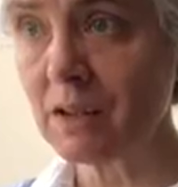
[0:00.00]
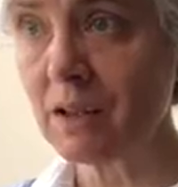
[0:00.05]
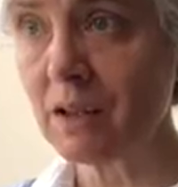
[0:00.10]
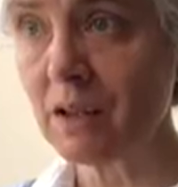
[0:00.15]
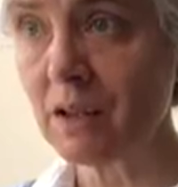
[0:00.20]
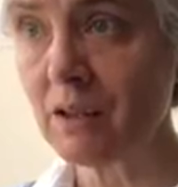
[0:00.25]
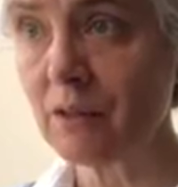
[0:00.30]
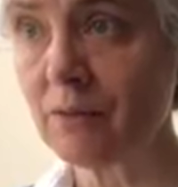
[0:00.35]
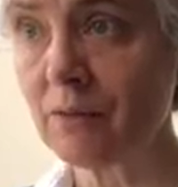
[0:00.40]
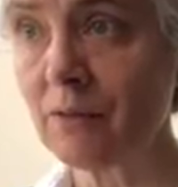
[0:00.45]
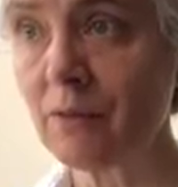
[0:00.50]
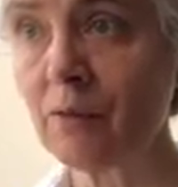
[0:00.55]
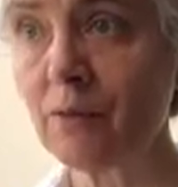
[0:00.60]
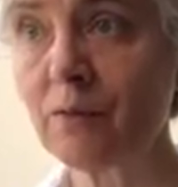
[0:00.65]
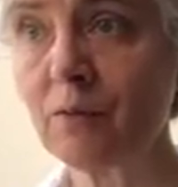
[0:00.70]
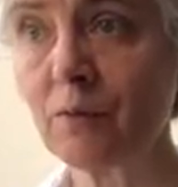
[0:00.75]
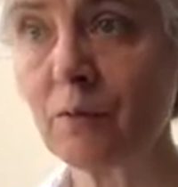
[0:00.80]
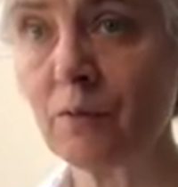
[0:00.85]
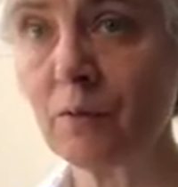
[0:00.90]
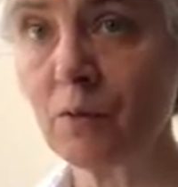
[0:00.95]
F
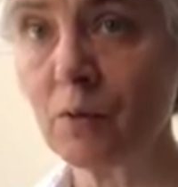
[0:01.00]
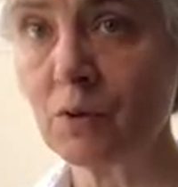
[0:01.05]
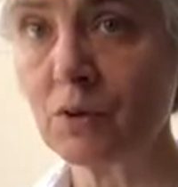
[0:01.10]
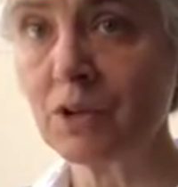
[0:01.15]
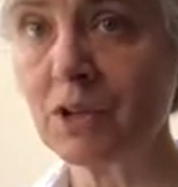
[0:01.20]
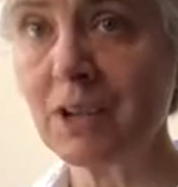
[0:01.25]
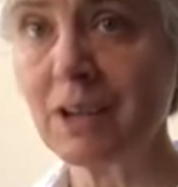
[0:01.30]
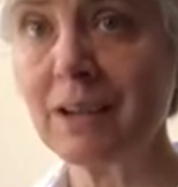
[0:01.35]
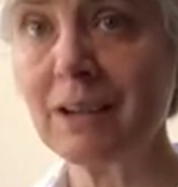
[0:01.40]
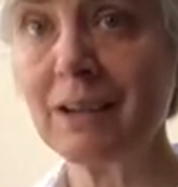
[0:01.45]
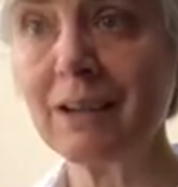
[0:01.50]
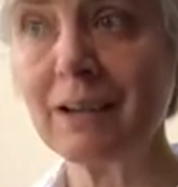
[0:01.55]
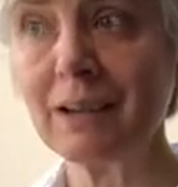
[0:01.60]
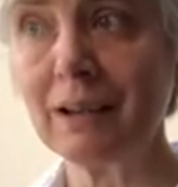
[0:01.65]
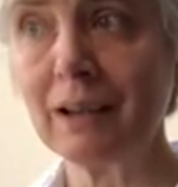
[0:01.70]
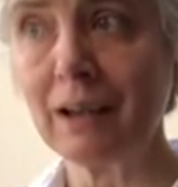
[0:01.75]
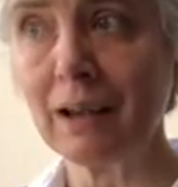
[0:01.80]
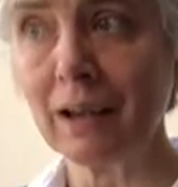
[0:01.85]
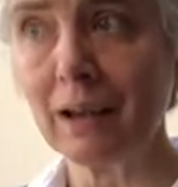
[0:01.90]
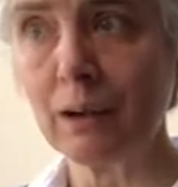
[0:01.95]
for forte,
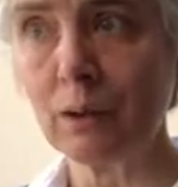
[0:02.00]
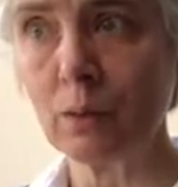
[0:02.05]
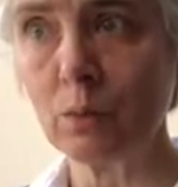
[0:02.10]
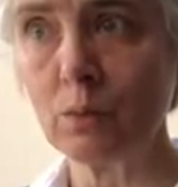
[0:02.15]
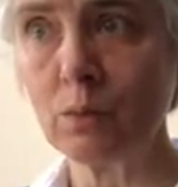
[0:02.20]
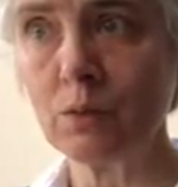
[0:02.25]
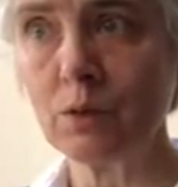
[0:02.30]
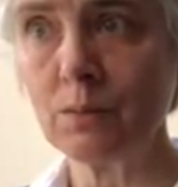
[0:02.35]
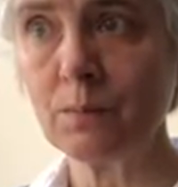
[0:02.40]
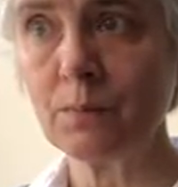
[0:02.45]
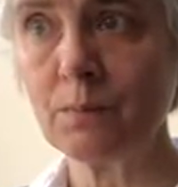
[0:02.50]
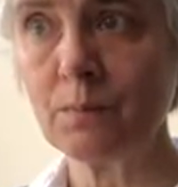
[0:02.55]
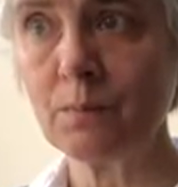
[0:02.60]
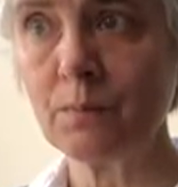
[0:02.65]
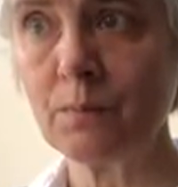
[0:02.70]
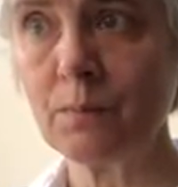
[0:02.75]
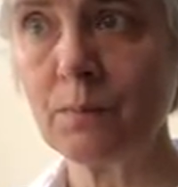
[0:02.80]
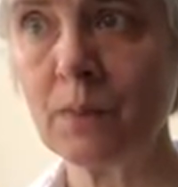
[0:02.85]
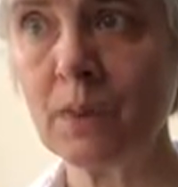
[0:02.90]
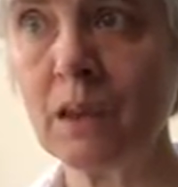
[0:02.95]
loud,
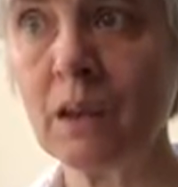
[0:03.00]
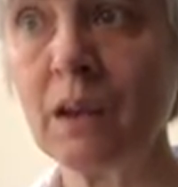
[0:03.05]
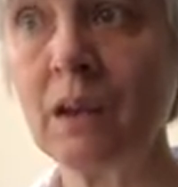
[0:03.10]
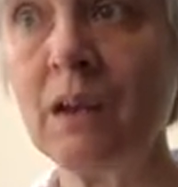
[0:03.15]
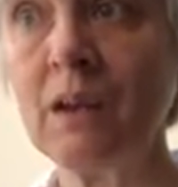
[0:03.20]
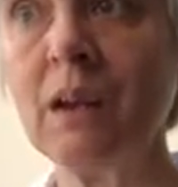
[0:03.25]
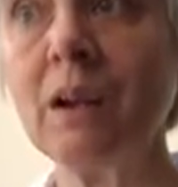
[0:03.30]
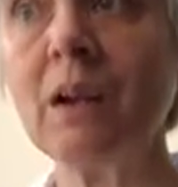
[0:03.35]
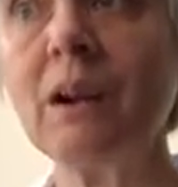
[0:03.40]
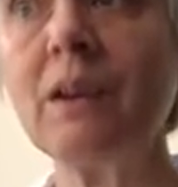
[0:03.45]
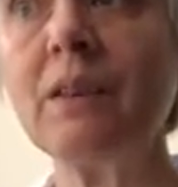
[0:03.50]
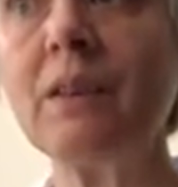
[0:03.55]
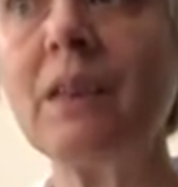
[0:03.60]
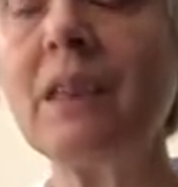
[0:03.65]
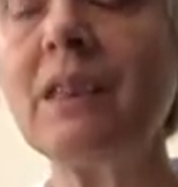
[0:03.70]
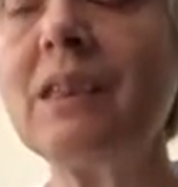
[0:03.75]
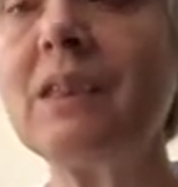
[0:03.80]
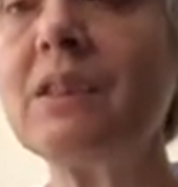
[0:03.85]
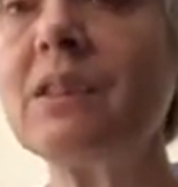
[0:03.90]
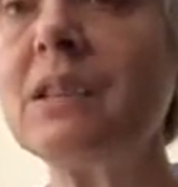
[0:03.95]
and then
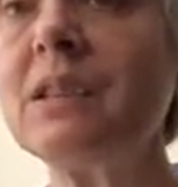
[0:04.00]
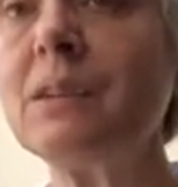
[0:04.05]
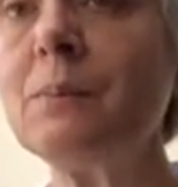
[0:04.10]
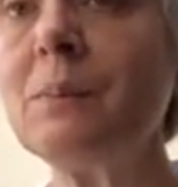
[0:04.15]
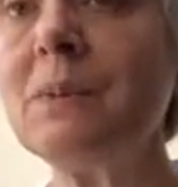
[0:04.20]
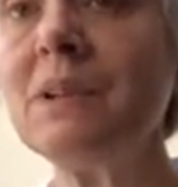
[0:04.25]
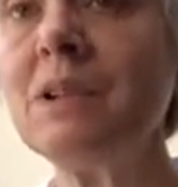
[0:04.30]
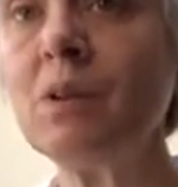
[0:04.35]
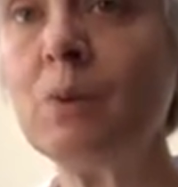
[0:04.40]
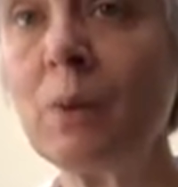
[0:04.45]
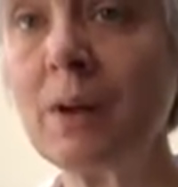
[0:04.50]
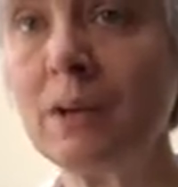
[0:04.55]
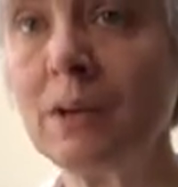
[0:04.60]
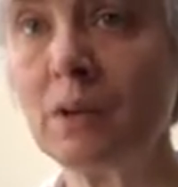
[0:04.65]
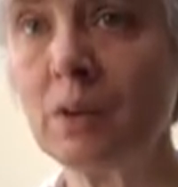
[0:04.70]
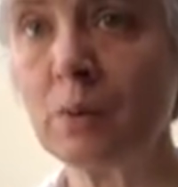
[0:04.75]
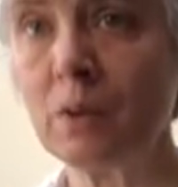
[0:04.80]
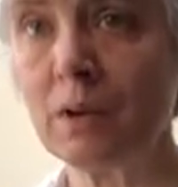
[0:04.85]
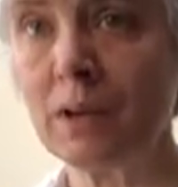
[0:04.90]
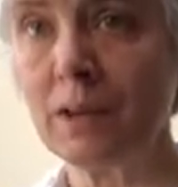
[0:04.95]
there's a
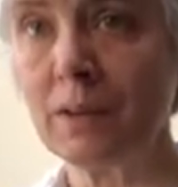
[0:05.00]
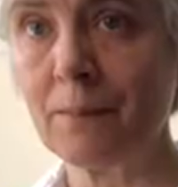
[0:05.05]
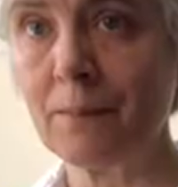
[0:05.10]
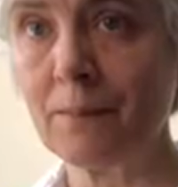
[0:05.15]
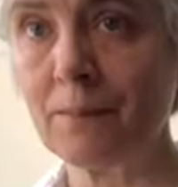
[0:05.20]
diminuendo again.